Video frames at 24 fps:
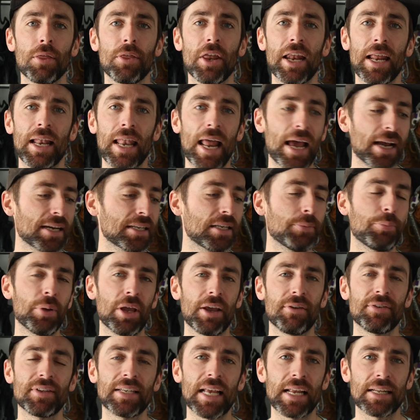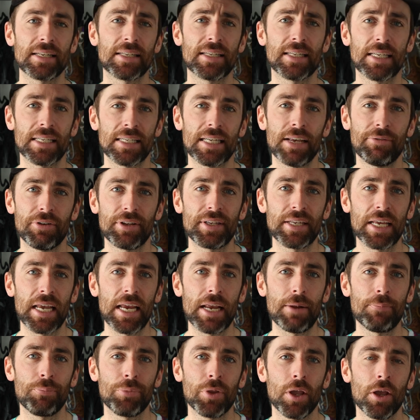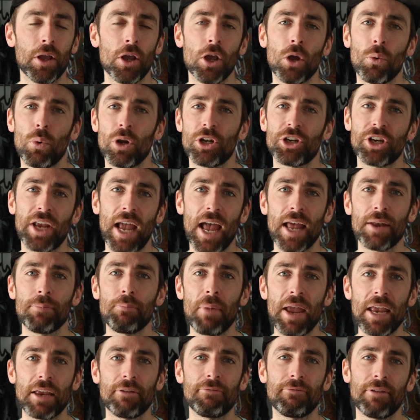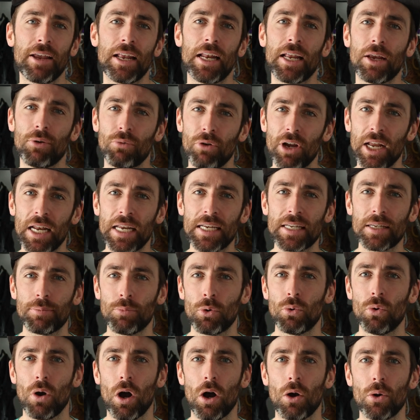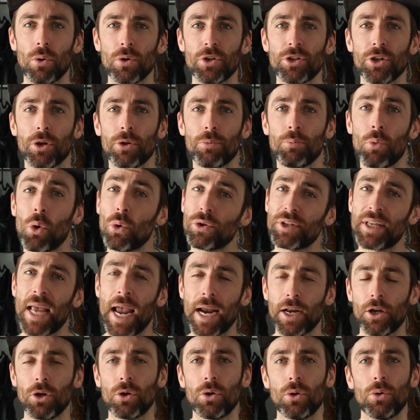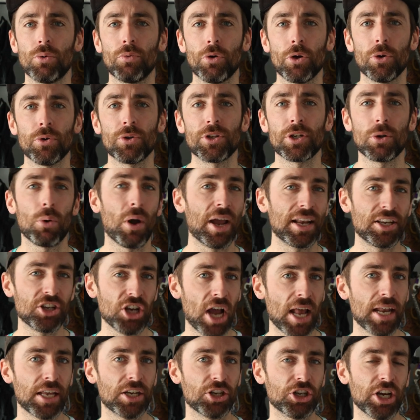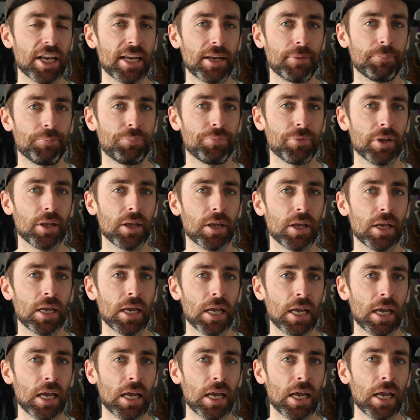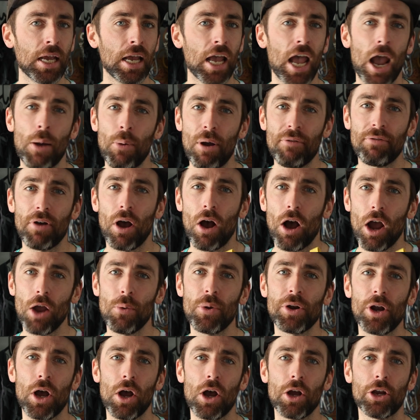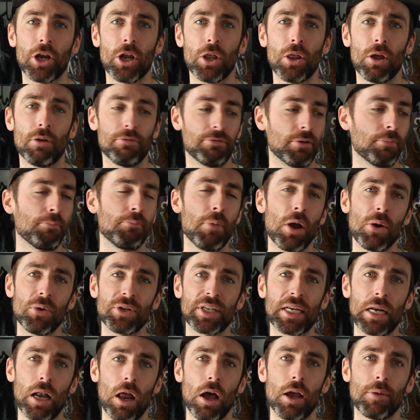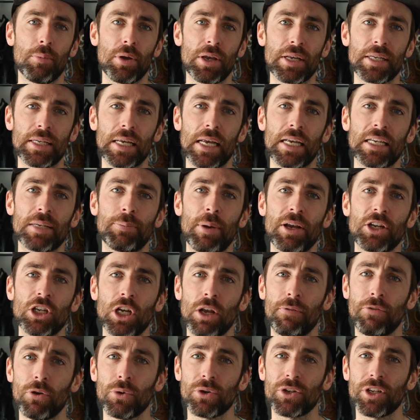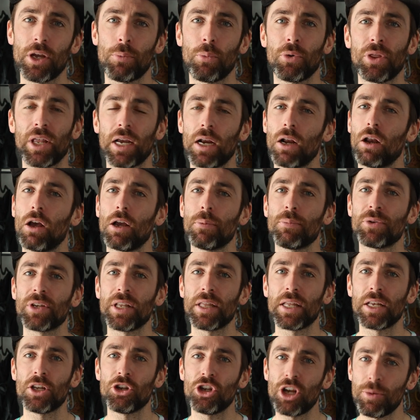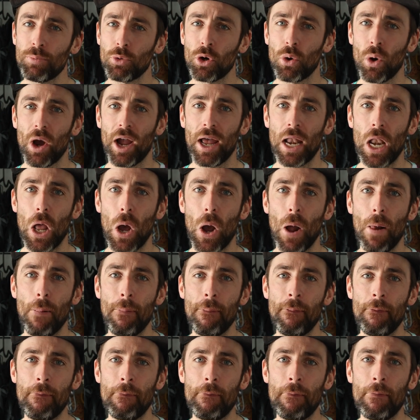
that it lacks a bit of sensitivity, which can make feeling really small holds on more technical routes quite challenging. However, I would argue that for most climbers, especially if you're someone that climbs in the gym quite a lot,